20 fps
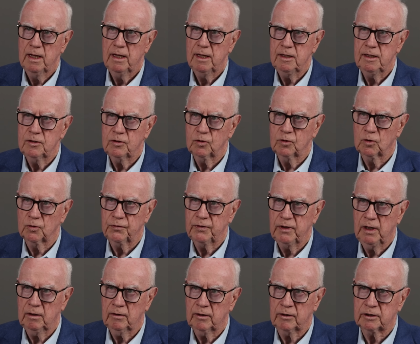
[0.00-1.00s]
He thought
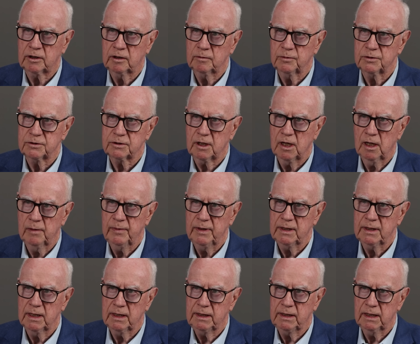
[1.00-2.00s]
the electorate was
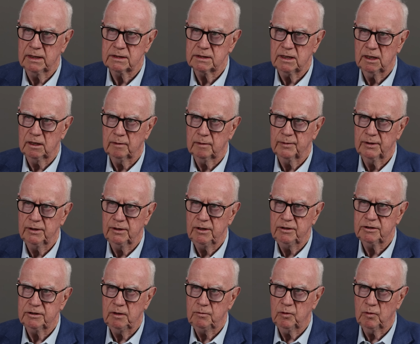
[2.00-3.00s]
coming against
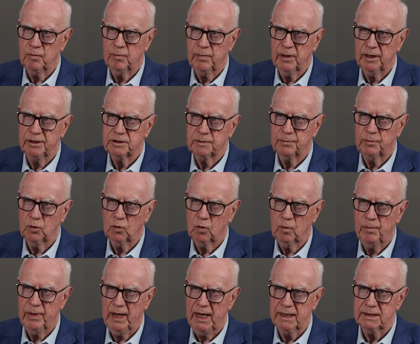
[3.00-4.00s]
Albanese with baseball
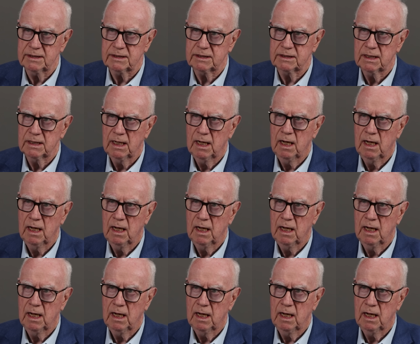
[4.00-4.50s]
bats.